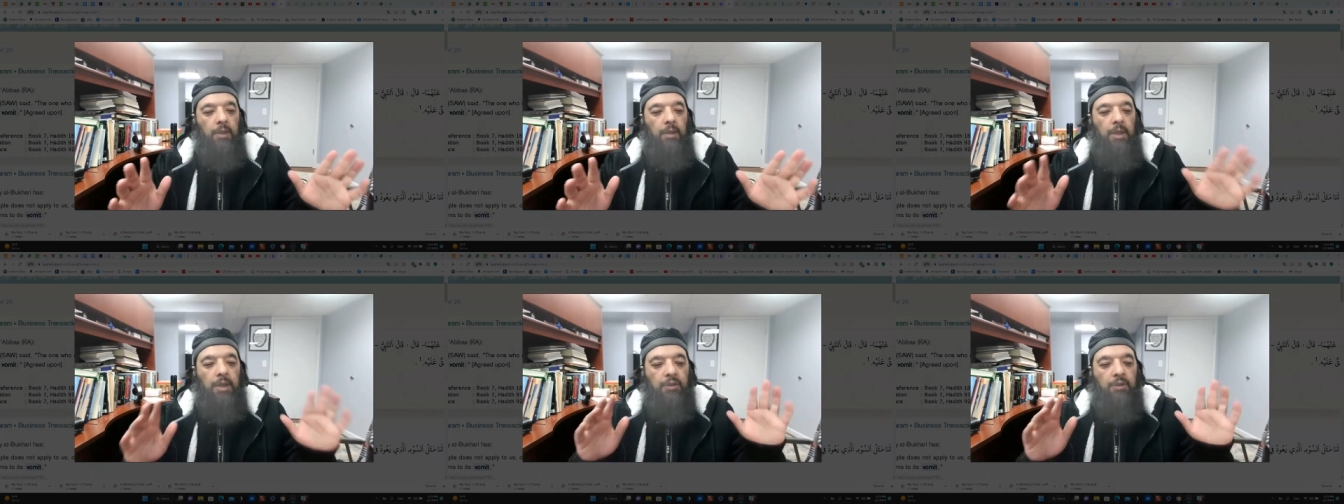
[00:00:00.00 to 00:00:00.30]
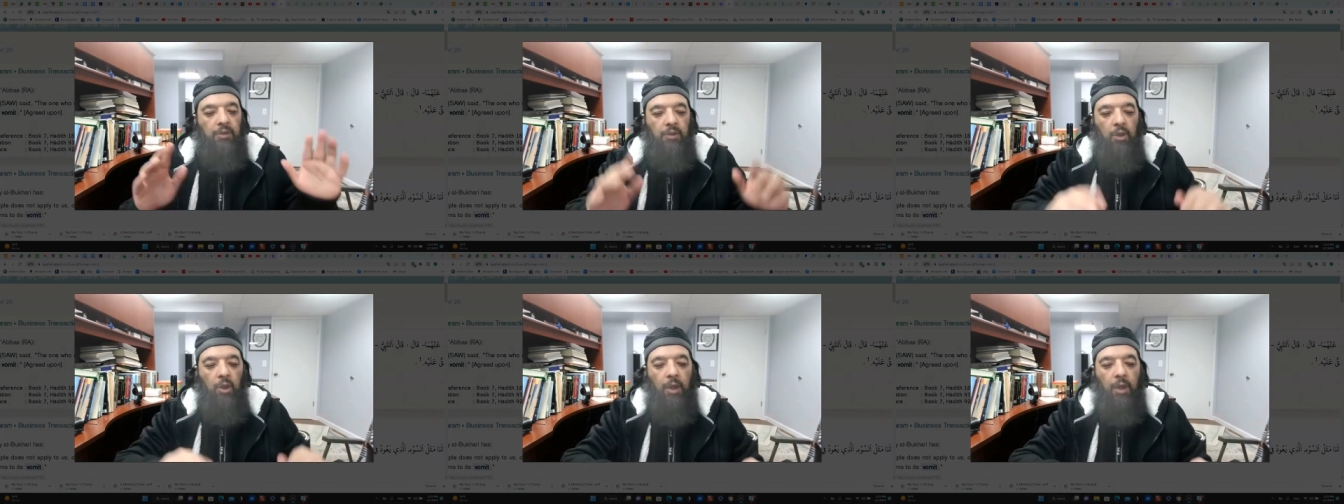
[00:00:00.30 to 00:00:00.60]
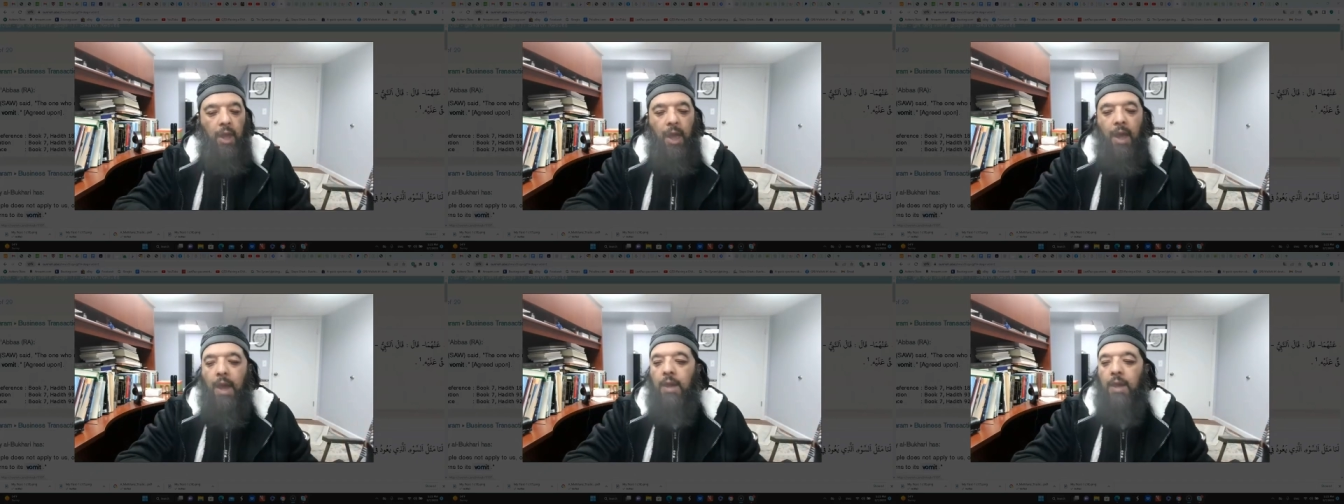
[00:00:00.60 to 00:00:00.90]
let's
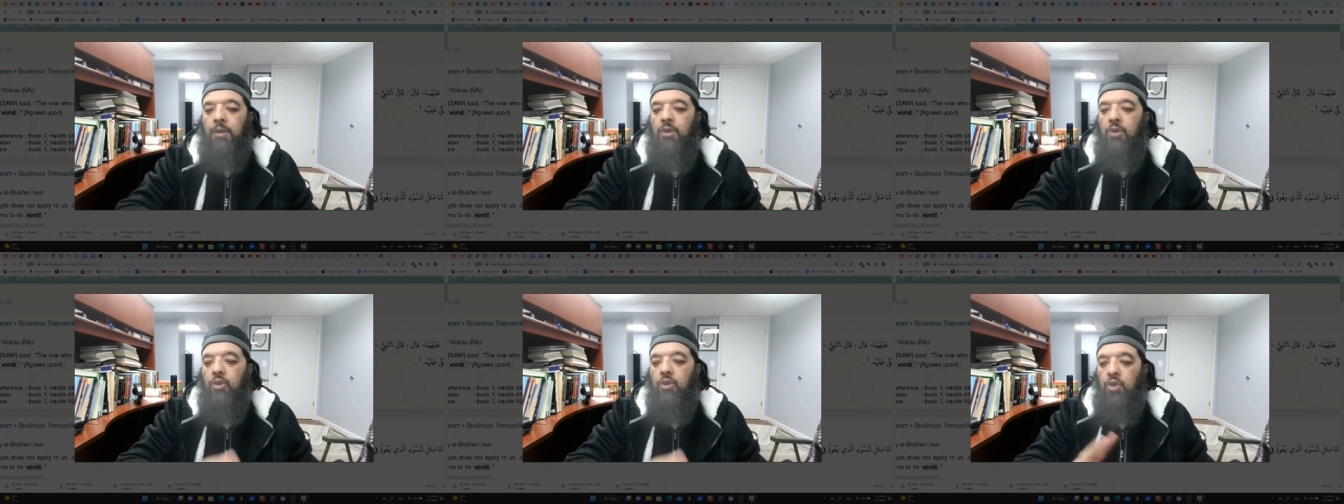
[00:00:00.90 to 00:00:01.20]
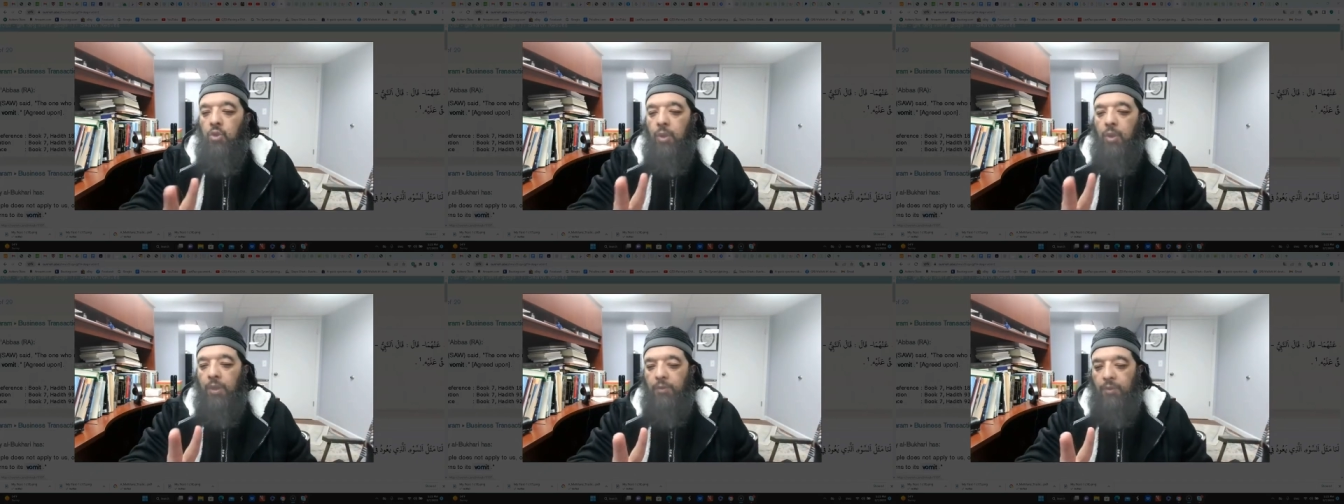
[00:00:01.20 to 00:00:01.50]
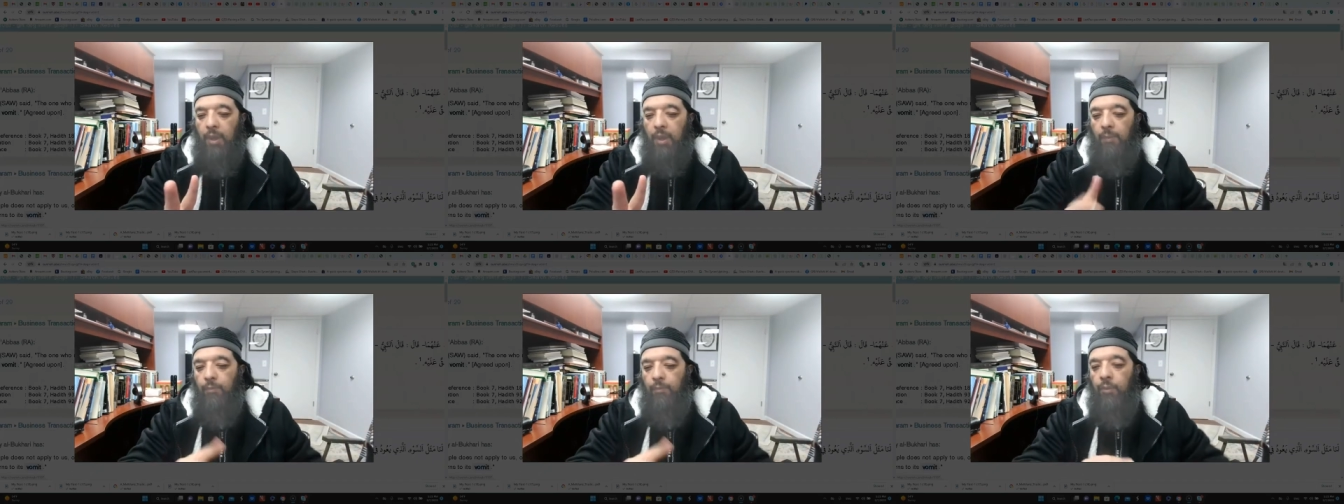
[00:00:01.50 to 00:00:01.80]
look at two
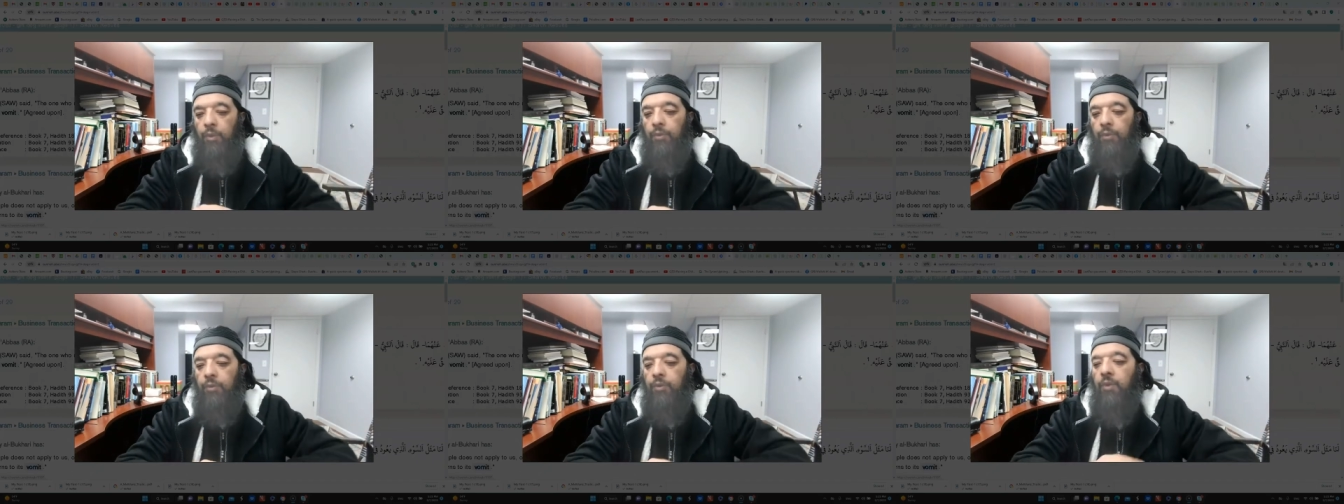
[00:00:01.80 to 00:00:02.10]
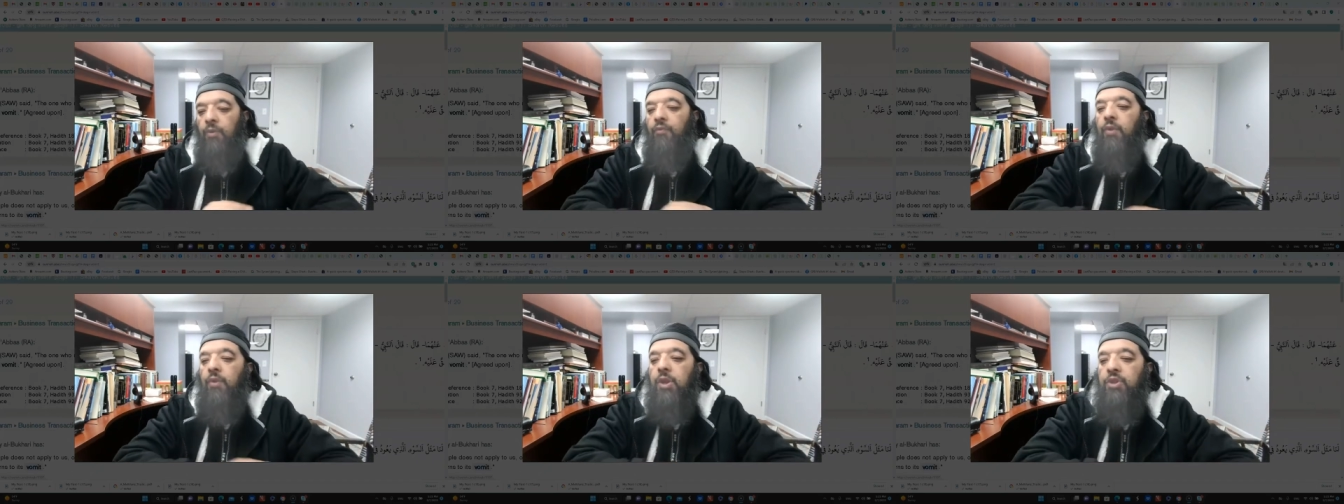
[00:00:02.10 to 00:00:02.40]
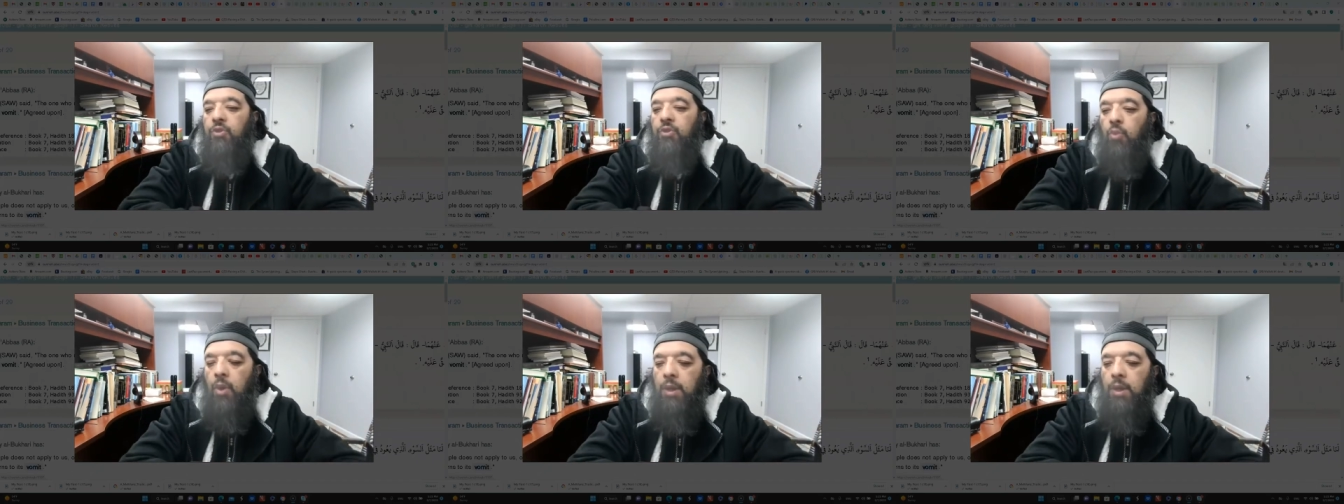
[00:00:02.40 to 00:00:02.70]
examples. The first